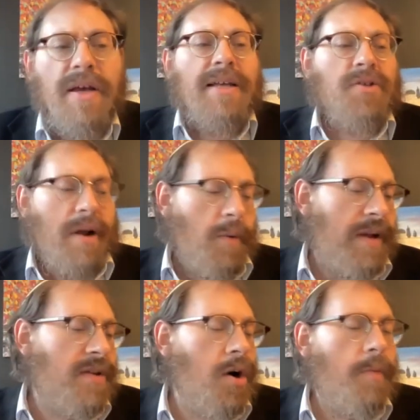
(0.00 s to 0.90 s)
Is there any
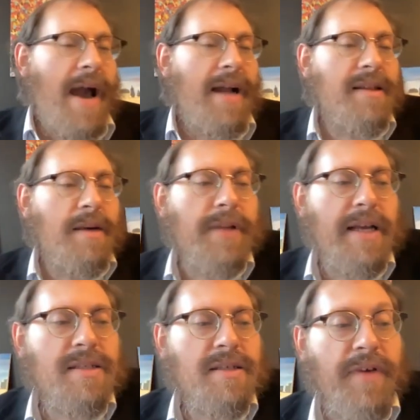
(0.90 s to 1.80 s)
way to go back to that
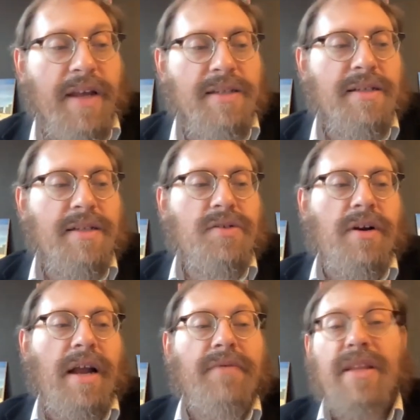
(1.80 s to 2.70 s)
place of innocence
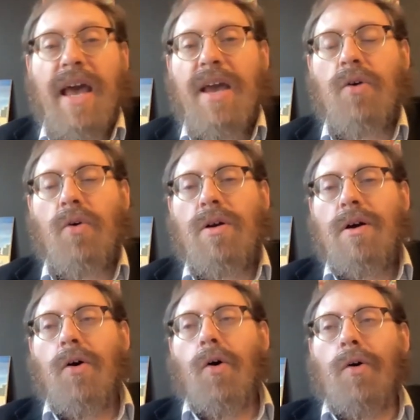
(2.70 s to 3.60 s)
or naivete or,
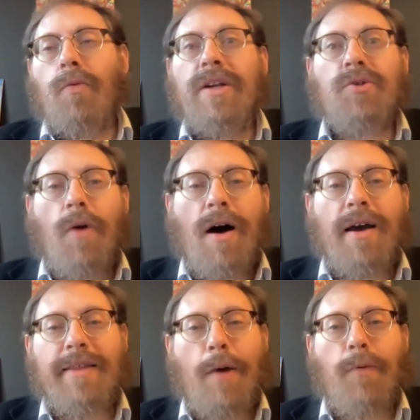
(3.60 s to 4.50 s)
or
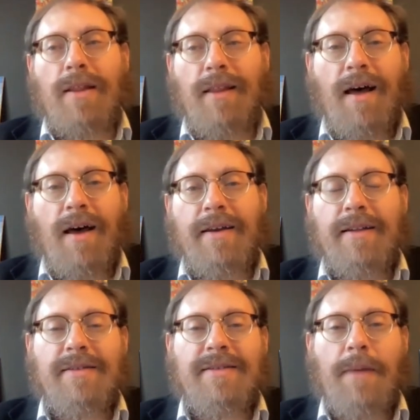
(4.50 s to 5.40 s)
redrawing that red line
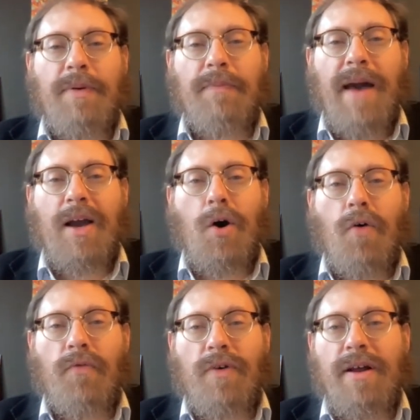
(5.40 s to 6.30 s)
and stepping back
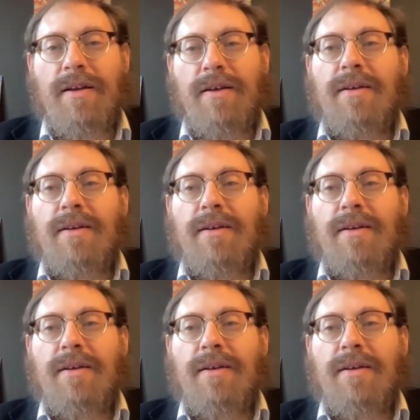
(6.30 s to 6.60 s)
over it,